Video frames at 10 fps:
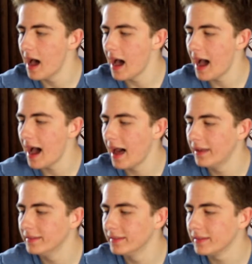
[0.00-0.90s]

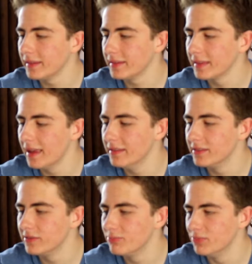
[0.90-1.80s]
And this
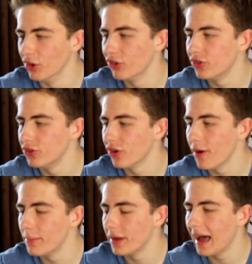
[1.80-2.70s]
lens does the
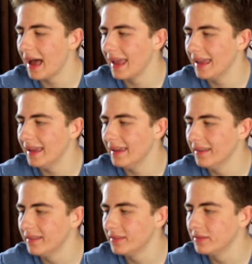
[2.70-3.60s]
job.
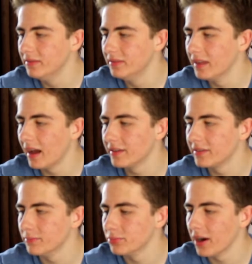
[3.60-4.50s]
It's nice
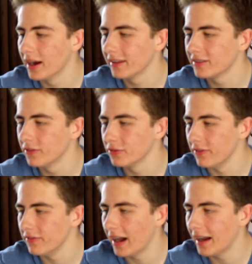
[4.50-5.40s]
and bright. It's not very
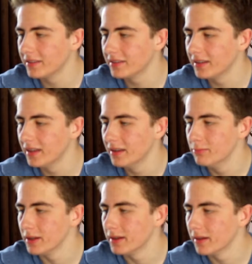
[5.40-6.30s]
fast
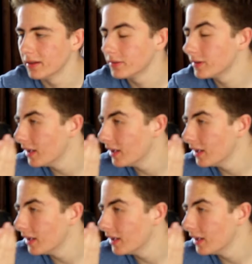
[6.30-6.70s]
because